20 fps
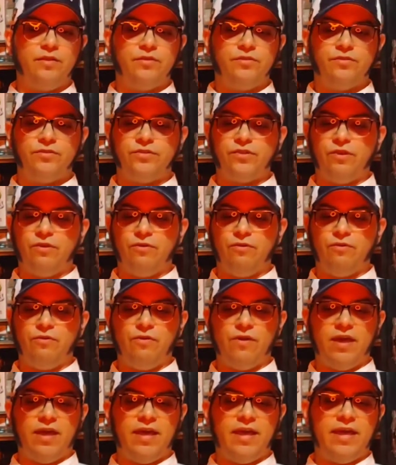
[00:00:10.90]

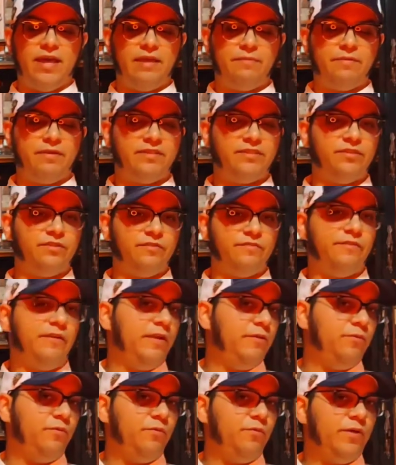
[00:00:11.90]
So I'm a
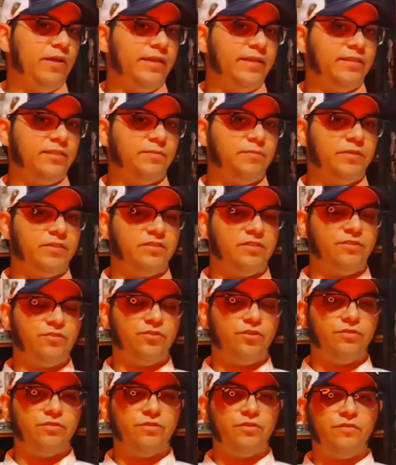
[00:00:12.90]
certified wine and spirits
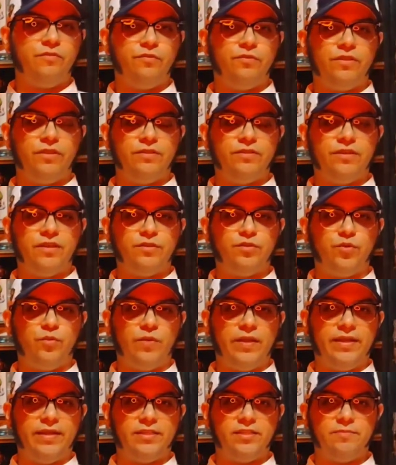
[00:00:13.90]
instructor for the International
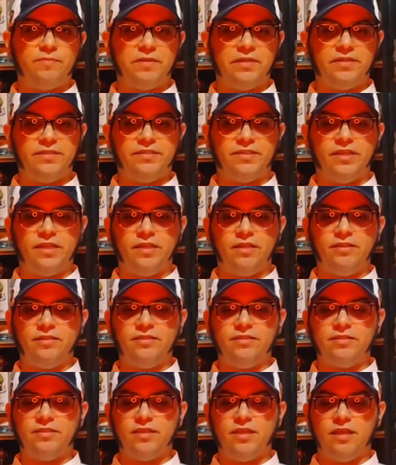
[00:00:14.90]
Wine and Spirits Guild,
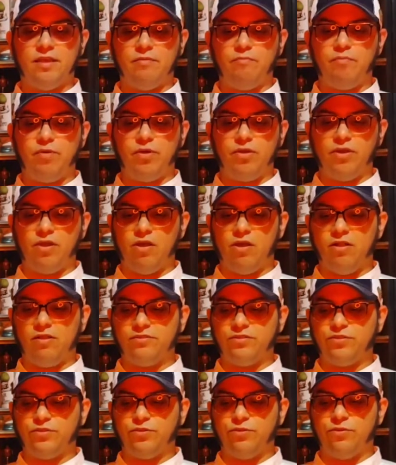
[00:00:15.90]
but
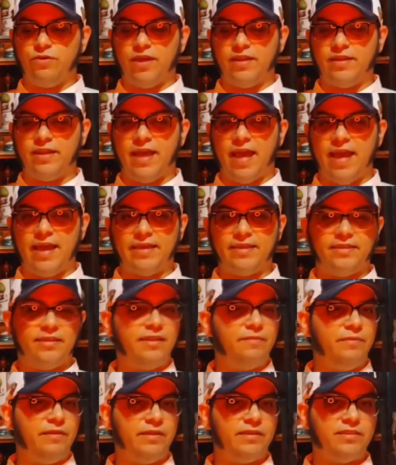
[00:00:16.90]
also an
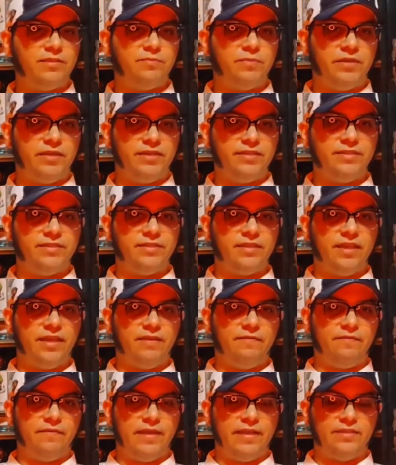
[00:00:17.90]
academic spirits
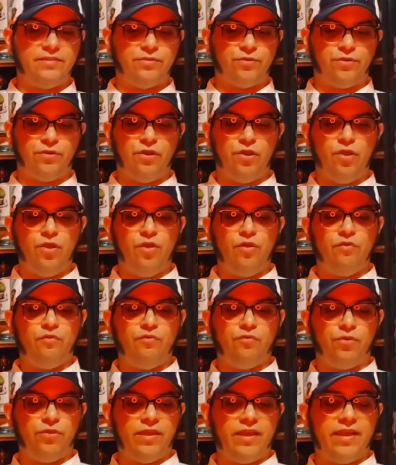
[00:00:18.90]
advisor
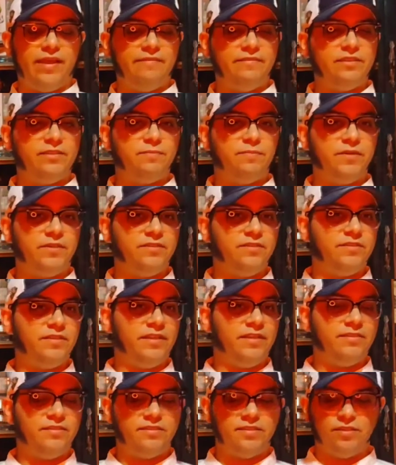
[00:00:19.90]
for the Agave Spirits
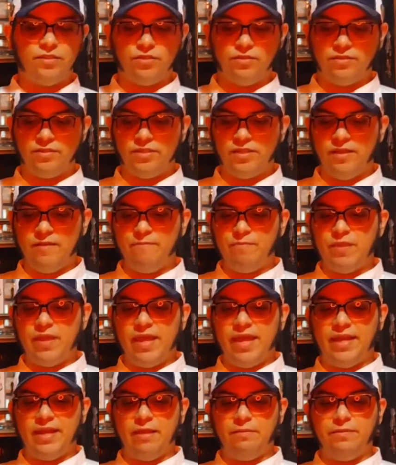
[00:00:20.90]
Institute.
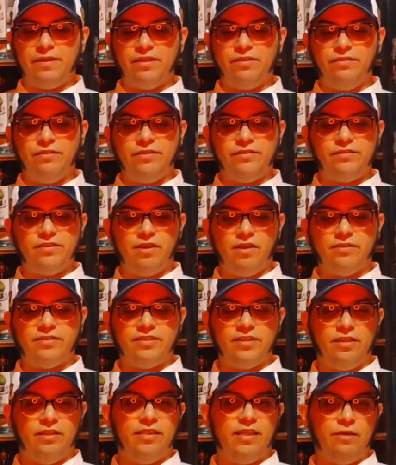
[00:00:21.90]
And I bring you this
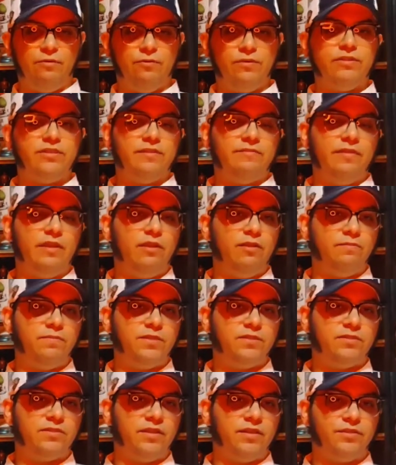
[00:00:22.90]
cocktail that was developed
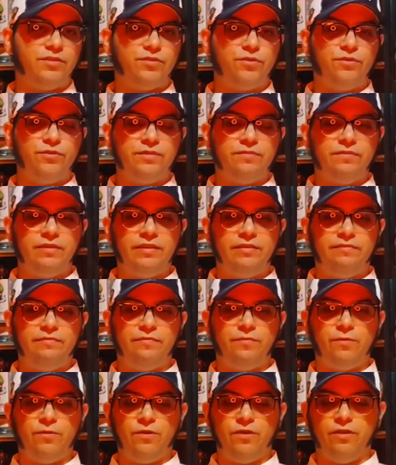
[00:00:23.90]
exclusively
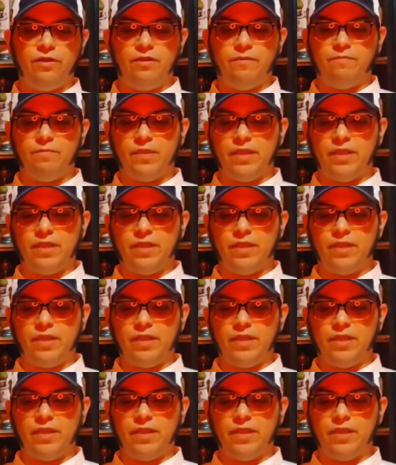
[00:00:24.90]
for